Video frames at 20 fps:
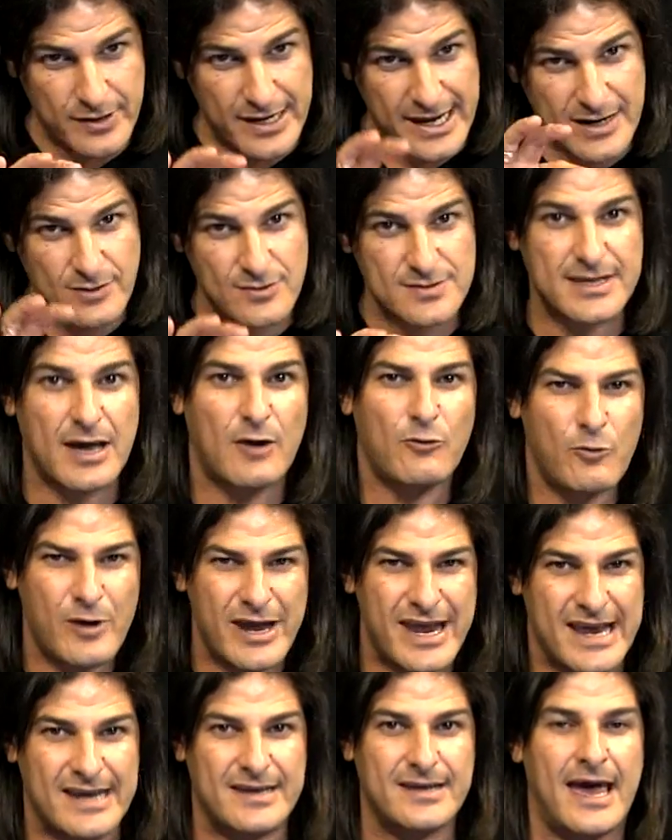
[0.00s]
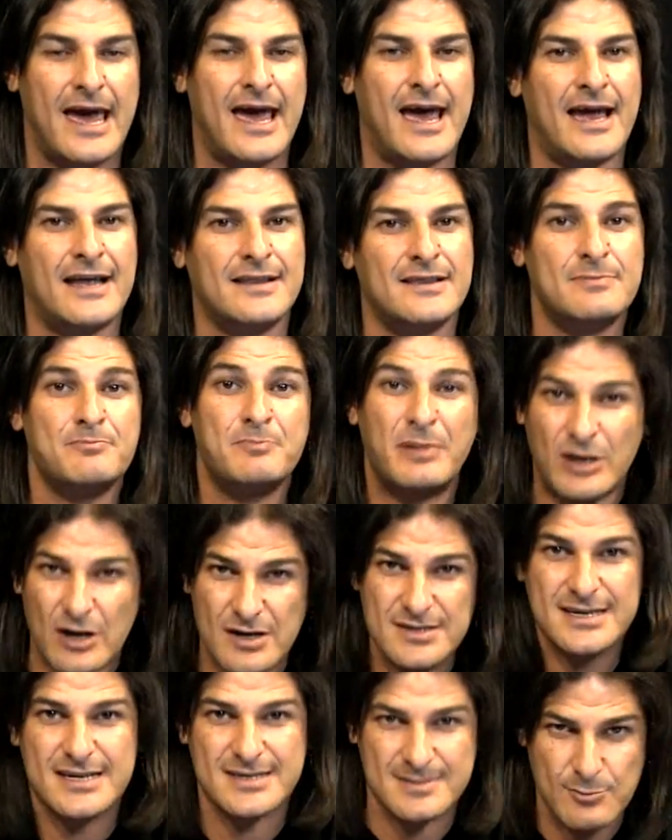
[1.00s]
needles that read, and
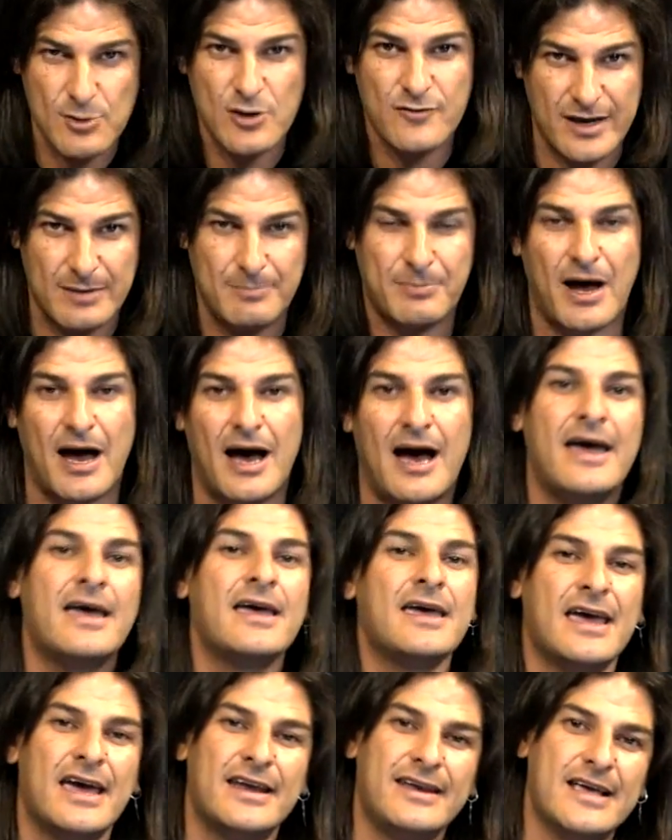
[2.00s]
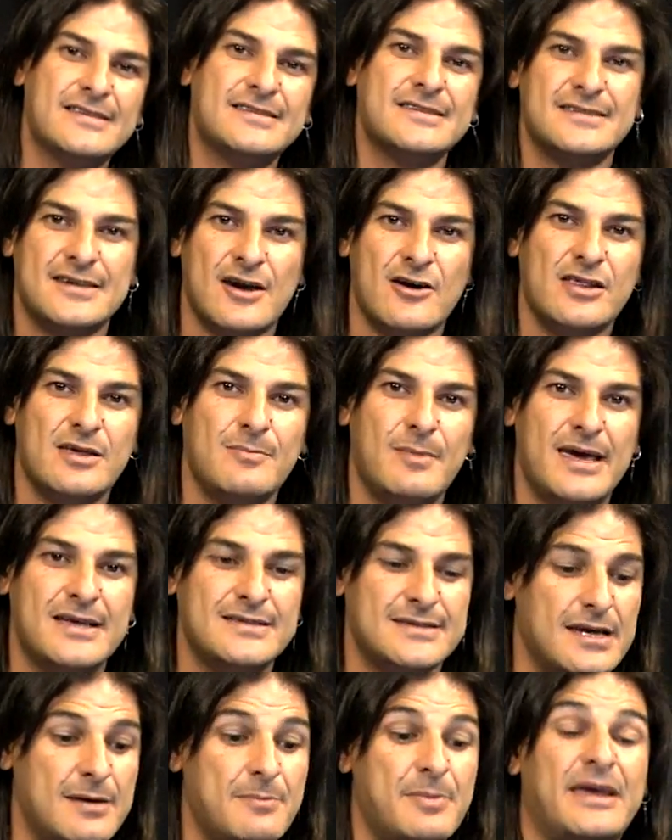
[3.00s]
because there's a moving part it necessarily means
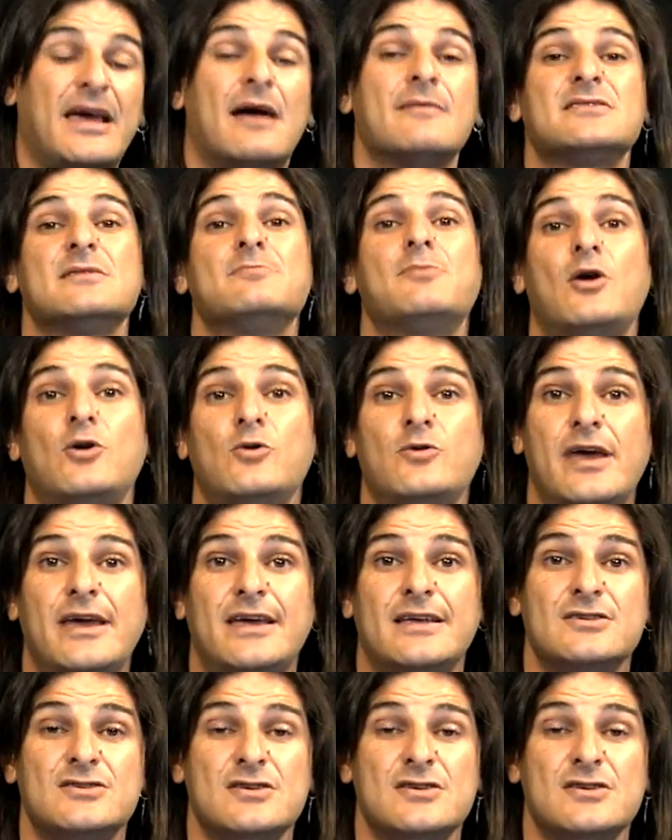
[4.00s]
that it becomes a bottleneck in